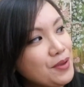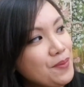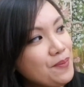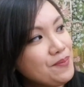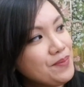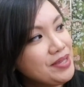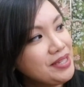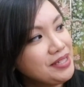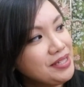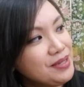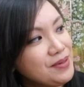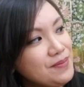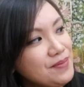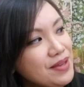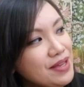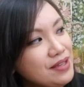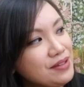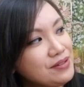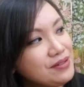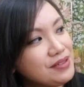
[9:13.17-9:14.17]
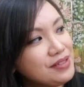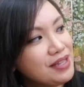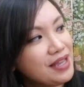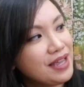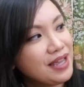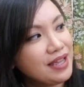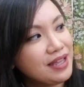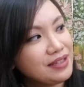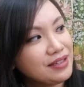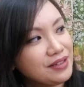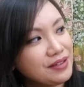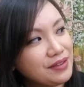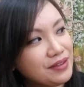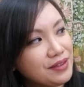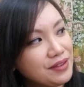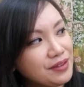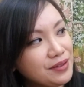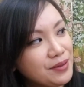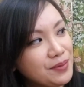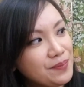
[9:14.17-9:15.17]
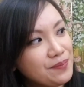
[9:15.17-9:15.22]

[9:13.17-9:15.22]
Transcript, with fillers: Mickey Mouse and the